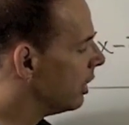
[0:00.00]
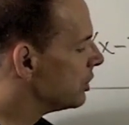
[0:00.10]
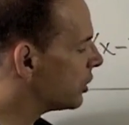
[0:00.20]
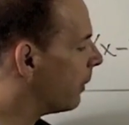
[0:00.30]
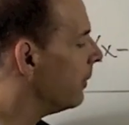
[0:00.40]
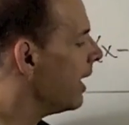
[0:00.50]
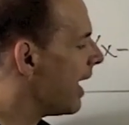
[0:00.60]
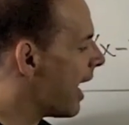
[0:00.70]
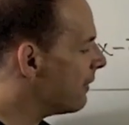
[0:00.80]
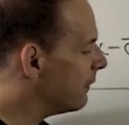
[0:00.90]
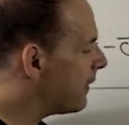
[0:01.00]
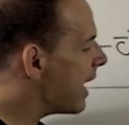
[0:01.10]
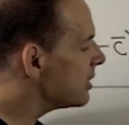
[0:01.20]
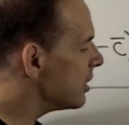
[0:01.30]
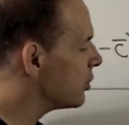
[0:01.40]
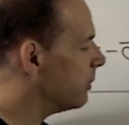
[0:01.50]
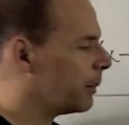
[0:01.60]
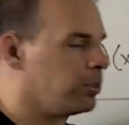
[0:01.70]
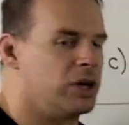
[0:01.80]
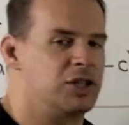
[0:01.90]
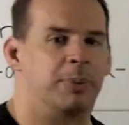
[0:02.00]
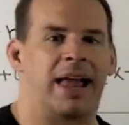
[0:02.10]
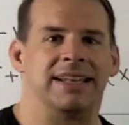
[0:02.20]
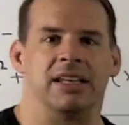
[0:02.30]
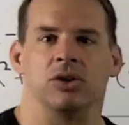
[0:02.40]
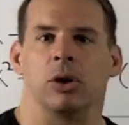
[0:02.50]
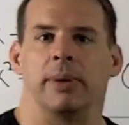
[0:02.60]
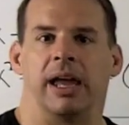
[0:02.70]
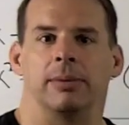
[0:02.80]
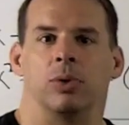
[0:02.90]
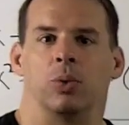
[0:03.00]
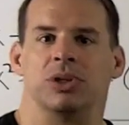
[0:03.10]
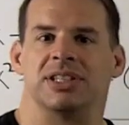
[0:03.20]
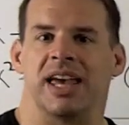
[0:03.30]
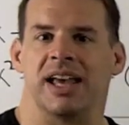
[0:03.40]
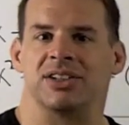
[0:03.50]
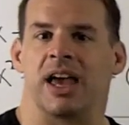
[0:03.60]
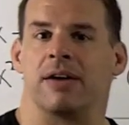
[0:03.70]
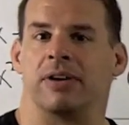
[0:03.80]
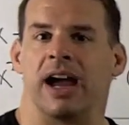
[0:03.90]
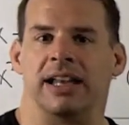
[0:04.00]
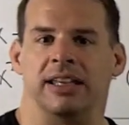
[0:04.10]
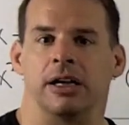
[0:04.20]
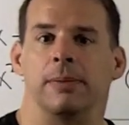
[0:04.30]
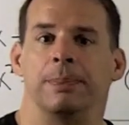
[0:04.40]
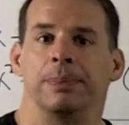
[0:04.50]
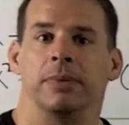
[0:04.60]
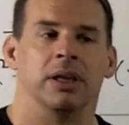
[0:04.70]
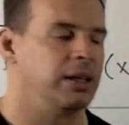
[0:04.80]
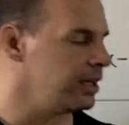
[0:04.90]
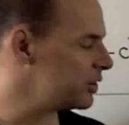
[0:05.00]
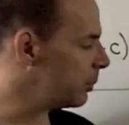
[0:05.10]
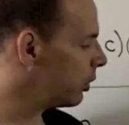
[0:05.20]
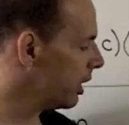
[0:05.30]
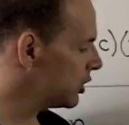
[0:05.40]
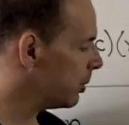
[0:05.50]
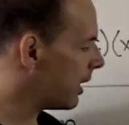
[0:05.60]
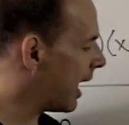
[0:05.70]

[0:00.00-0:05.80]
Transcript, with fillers: So f of x is going to be a principal ideal domain, which says every ideal is a principal